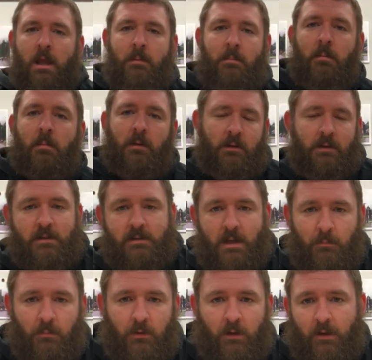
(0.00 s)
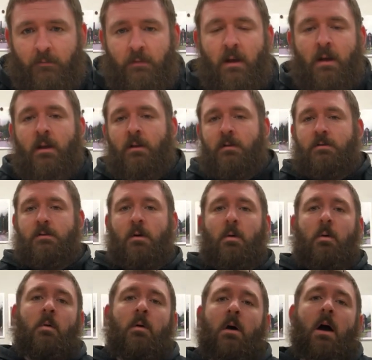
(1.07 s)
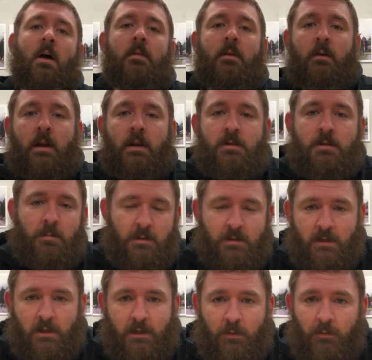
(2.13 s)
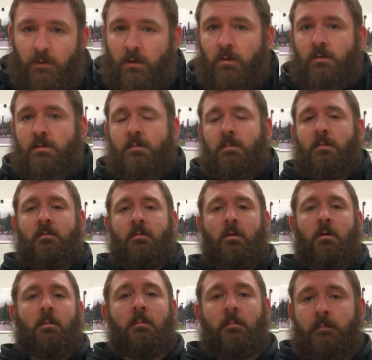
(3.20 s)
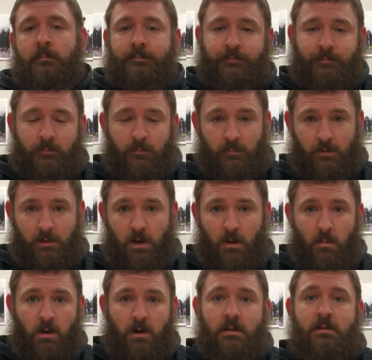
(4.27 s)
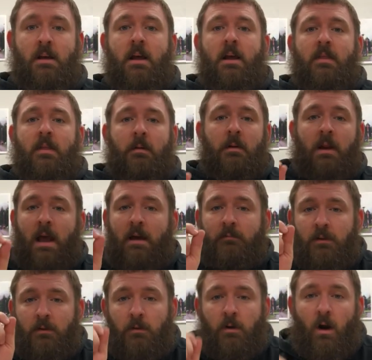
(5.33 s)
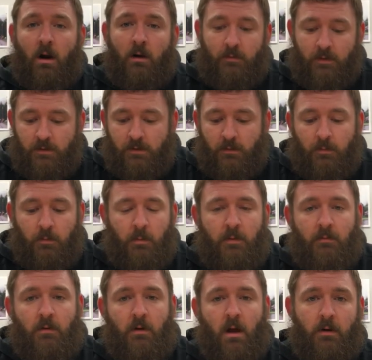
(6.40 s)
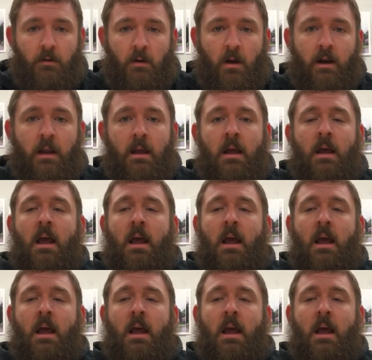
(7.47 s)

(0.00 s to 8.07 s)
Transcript: capabilities, they believed. So on their instruments that they would use to perform ceremonies, they would have little carvings of the river otter on it,